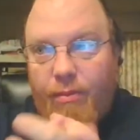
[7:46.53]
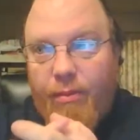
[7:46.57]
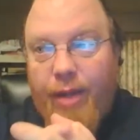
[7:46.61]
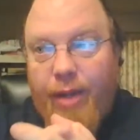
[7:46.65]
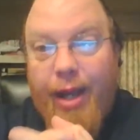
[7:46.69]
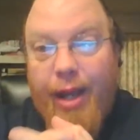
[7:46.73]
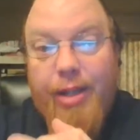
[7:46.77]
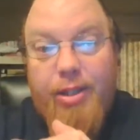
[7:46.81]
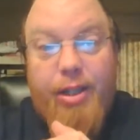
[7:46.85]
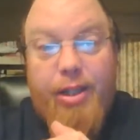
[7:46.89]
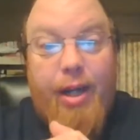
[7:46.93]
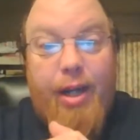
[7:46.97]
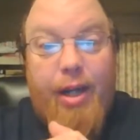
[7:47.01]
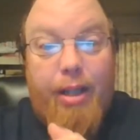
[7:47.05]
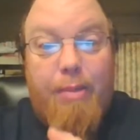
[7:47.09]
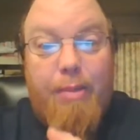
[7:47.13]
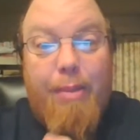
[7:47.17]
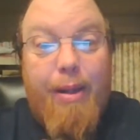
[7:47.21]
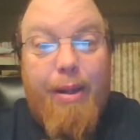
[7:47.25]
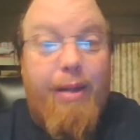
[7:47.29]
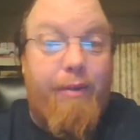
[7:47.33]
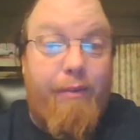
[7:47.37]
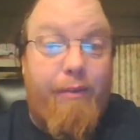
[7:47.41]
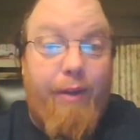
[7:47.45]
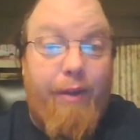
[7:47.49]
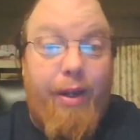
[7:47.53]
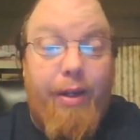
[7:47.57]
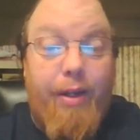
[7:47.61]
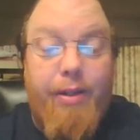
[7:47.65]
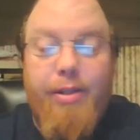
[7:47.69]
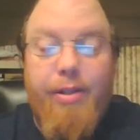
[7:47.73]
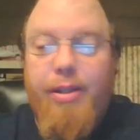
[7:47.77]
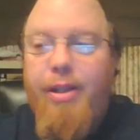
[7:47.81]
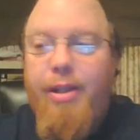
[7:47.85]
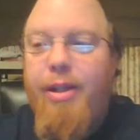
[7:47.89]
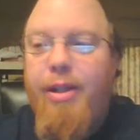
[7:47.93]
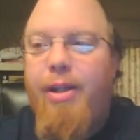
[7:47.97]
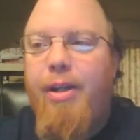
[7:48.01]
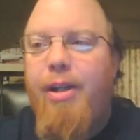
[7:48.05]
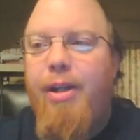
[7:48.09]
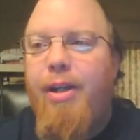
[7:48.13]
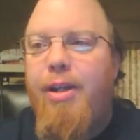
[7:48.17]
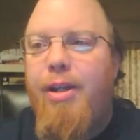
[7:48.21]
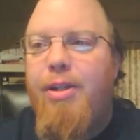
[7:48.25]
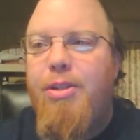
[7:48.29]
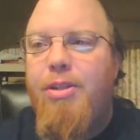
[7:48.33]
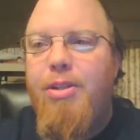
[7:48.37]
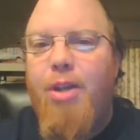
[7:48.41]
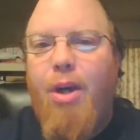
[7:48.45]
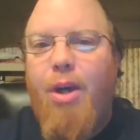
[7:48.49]
accidentally make it faint.
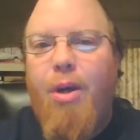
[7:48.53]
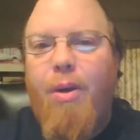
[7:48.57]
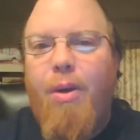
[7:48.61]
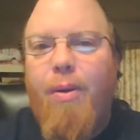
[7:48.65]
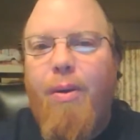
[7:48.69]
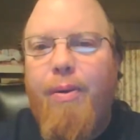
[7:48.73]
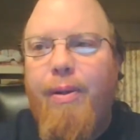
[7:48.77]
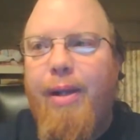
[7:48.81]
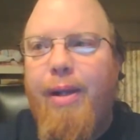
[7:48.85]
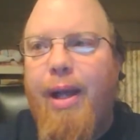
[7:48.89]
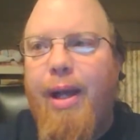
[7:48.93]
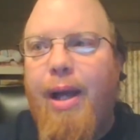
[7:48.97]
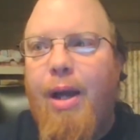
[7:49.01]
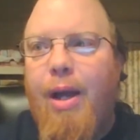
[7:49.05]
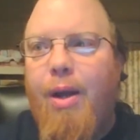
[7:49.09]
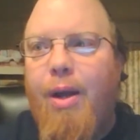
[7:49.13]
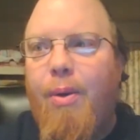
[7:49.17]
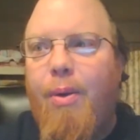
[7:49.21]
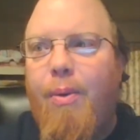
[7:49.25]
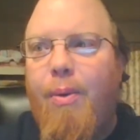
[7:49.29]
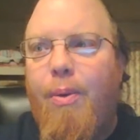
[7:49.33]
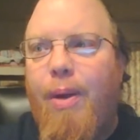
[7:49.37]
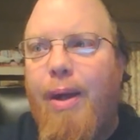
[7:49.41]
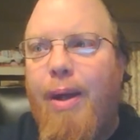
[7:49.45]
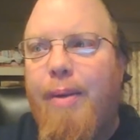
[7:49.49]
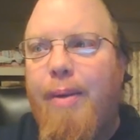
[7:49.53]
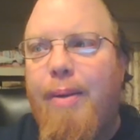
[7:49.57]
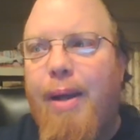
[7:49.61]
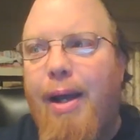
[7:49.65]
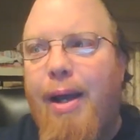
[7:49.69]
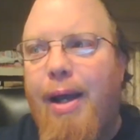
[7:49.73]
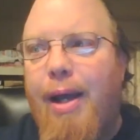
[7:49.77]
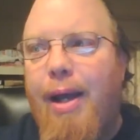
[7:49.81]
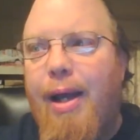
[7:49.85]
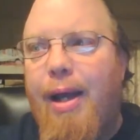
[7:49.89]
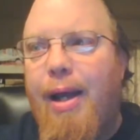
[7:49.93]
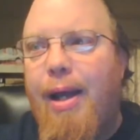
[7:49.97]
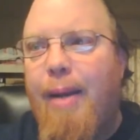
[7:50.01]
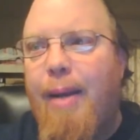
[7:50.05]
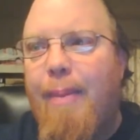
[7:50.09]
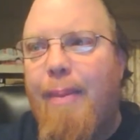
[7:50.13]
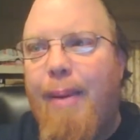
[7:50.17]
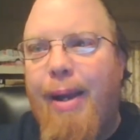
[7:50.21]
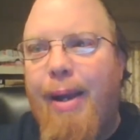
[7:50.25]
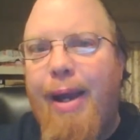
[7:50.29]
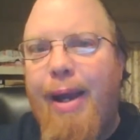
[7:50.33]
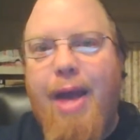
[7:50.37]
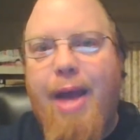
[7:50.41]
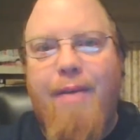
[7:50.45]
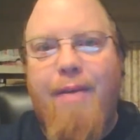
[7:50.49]
So now um,
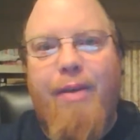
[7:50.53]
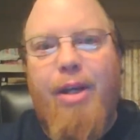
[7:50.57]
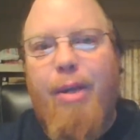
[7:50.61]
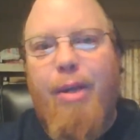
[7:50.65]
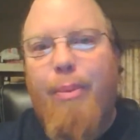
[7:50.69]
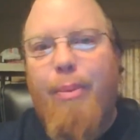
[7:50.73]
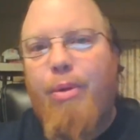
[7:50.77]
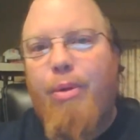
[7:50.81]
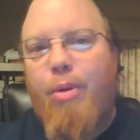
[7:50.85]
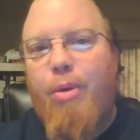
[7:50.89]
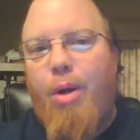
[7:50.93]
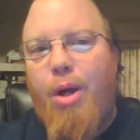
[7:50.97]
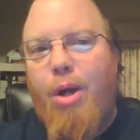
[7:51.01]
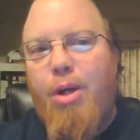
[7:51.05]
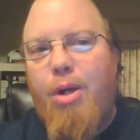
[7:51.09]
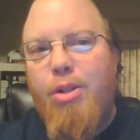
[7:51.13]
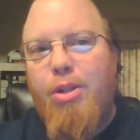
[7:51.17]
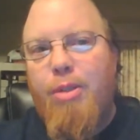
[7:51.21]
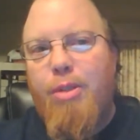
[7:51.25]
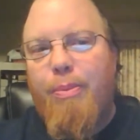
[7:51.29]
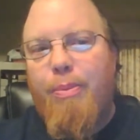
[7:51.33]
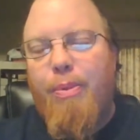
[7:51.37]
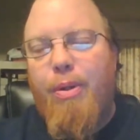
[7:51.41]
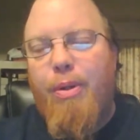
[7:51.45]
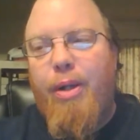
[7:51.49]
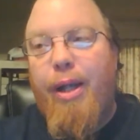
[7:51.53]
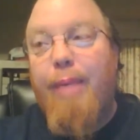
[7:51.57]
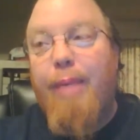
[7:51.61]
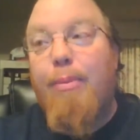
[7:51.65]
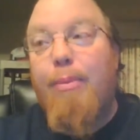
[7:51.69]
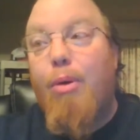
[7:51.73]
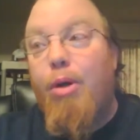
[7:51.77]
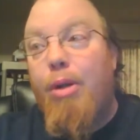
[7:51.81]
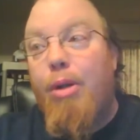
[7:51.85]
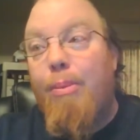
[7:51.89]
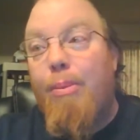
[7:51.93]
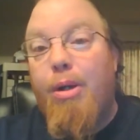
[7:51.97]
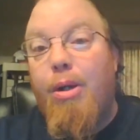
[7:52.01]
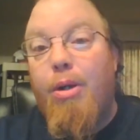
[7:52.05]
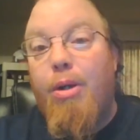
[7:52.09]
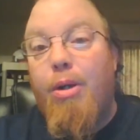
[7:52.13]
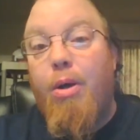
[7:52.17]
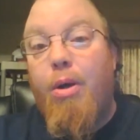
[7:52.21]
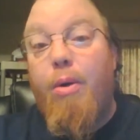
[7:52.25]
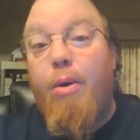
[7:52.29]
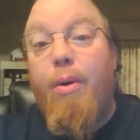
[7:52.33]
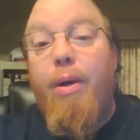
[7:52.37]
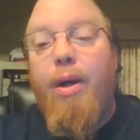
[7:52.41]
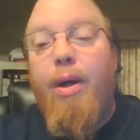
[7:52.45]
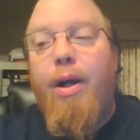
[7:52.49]
I haven't come across a like Pokemon
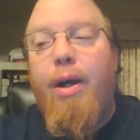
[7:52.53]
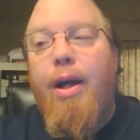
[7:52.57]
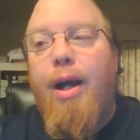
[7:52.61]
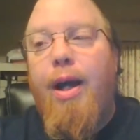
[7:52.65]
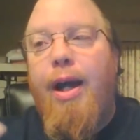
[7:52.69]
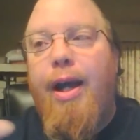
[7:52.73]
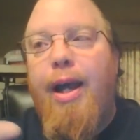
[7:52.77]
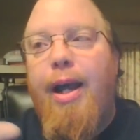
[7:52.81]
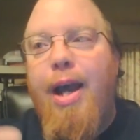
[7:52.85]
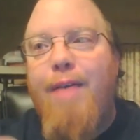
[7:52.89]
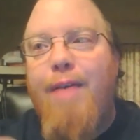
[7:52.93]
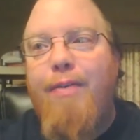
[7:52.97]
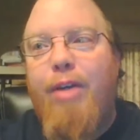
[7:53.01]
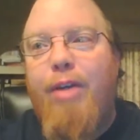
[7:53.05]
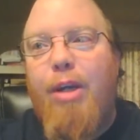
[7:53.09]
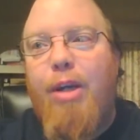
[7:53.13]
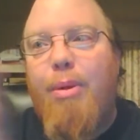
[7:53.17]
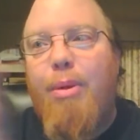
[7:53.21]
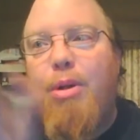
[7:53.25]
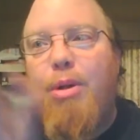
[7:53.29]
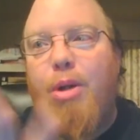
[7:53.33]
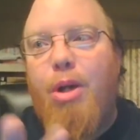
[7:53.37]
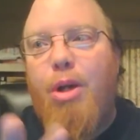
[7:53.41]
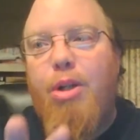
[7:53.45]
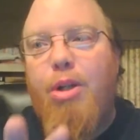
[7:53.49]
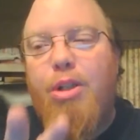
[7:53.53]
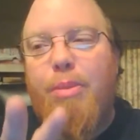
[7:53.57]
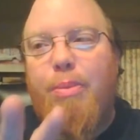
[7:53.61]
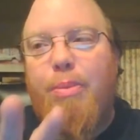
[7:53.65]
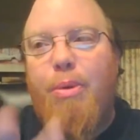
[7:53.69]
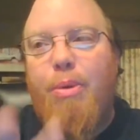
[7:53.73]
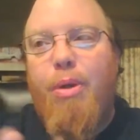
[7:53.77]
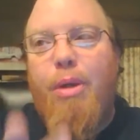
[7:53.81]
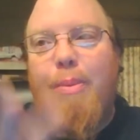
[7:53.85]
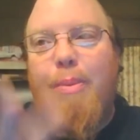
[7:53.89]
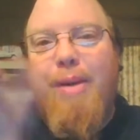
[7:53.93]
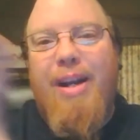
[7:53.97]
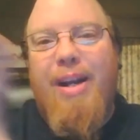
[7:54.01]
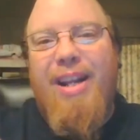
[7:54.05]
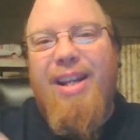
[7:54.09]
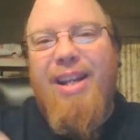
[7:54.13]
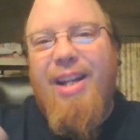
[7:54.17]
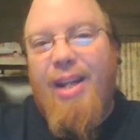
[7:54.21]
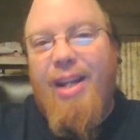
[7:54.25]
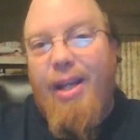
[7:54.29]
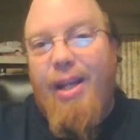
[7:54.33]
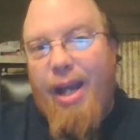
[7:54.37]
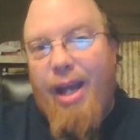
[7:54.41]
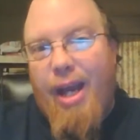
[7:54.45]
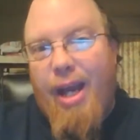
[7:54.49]
Go. I haven't come across a Pokemon in
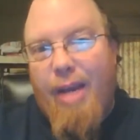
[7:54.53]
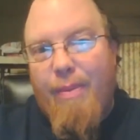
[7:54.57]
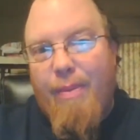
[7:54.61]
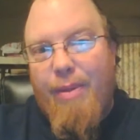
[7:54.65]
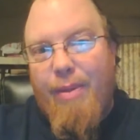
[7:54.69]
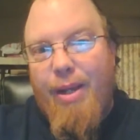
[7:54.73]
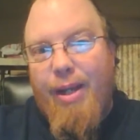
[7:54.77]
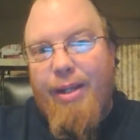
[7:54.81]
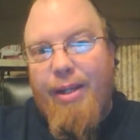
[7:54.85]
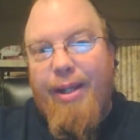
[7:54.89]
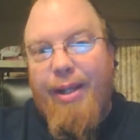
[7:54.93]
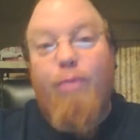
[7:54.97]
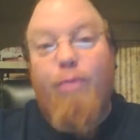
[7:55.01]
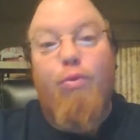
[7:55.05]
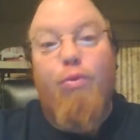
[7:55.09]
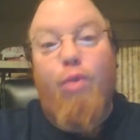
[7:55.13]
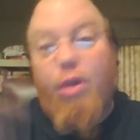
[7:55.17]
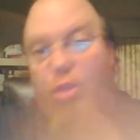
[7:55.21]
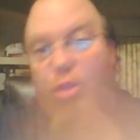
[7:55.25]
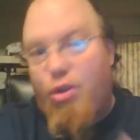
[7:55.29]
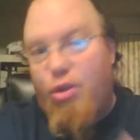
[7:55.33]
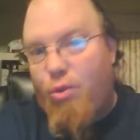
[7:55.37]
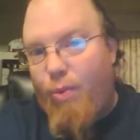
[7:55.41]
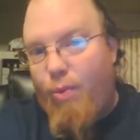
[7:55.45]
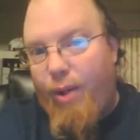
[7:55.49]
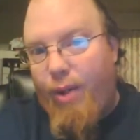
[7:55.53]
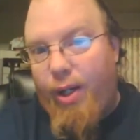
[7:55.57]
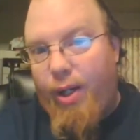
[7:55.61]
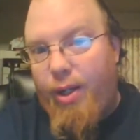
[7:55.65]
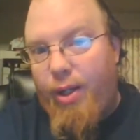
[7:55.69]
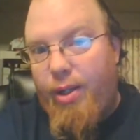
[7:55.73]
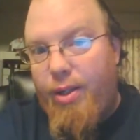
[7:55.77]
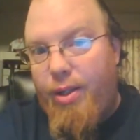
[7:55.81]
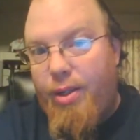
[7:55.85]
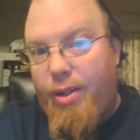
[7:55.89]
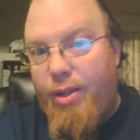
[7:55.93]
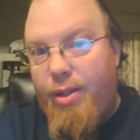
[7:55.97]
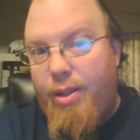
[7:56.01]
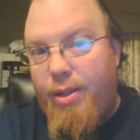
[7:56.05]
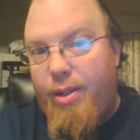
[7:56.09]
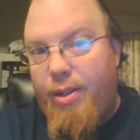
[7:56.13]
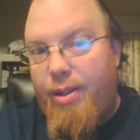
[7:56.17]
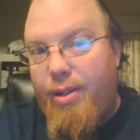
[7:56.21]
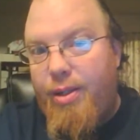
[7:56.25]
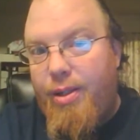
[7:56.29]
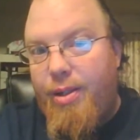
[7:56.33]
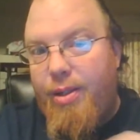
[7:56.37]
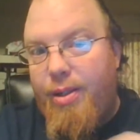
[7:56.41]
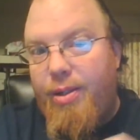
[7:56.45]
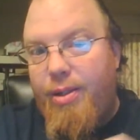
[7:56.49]
the game yet that runs away.
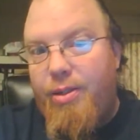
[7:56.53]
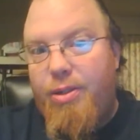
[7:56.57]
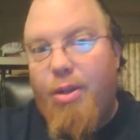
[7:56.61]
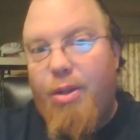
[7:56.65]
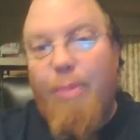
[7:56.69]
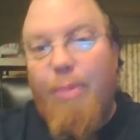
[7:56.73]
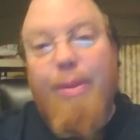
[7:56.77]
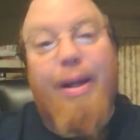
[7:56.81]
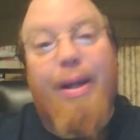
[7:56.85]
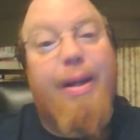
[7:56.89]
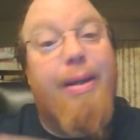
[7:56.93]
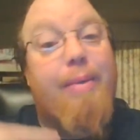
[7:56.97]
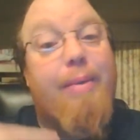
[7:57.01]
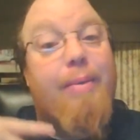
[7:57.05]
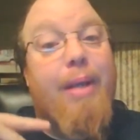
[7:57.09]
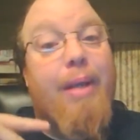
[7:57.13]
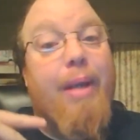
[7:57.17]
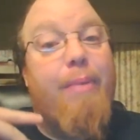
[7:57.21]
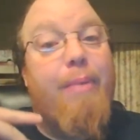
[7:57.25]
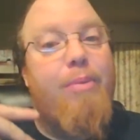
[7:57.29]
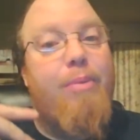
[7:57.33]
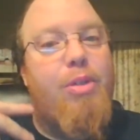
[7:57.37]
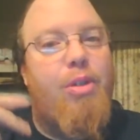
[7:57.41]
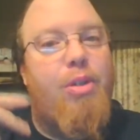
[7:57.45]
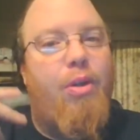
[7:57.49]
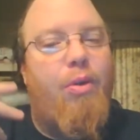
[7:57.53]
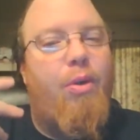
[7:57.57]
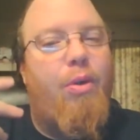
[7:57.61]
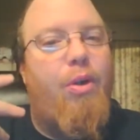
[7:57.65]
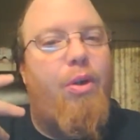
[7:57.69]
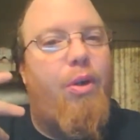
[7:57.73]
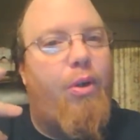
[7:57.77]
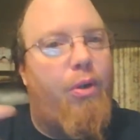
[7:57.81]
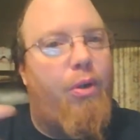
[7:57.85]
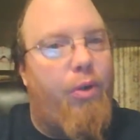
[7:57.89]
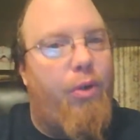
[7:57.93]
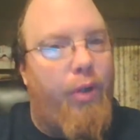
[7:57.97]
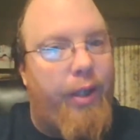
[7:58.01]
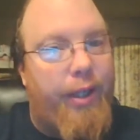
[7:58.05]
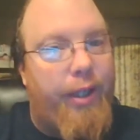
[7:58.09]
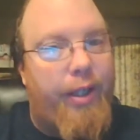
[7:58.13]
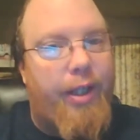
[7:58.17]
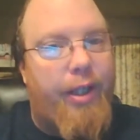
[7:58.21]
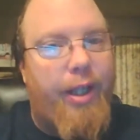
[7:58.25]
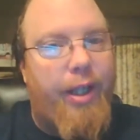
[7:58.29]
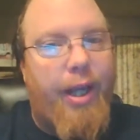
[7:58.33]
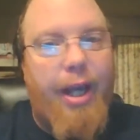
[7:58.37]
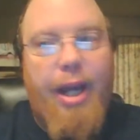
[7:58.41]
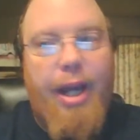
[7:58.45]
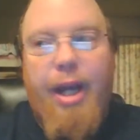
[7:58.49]
So, but I am, am still
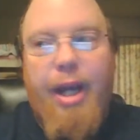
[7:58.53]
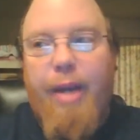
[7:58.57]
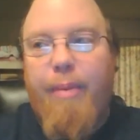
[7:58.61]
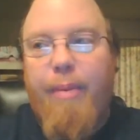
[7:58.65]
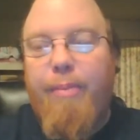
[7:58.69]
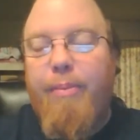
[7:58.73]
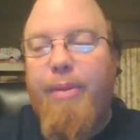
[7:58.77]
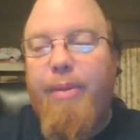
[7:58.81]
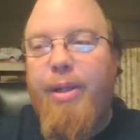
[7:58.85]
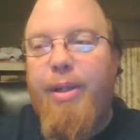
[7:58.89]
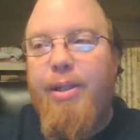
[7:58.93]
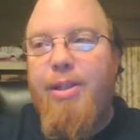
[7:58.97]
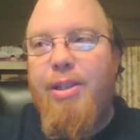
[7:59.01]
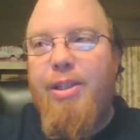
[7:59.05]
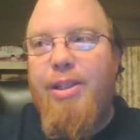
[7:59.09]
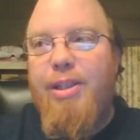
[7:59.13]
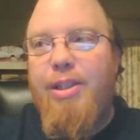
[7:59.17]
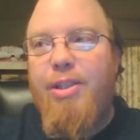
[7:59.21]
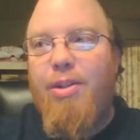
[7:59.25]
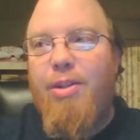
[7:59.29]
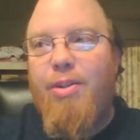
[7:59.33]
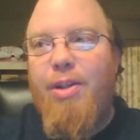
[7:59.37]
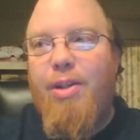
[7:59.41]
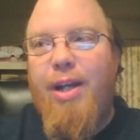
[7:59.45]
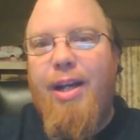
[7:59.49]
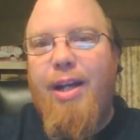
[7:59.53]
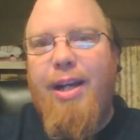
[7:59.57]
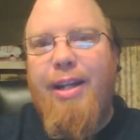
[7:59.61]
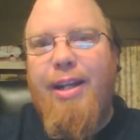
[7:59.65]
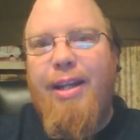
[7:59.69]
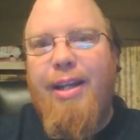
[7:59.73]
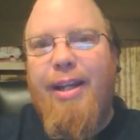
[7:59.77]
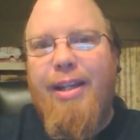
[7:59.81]
early in the game. It's still kind of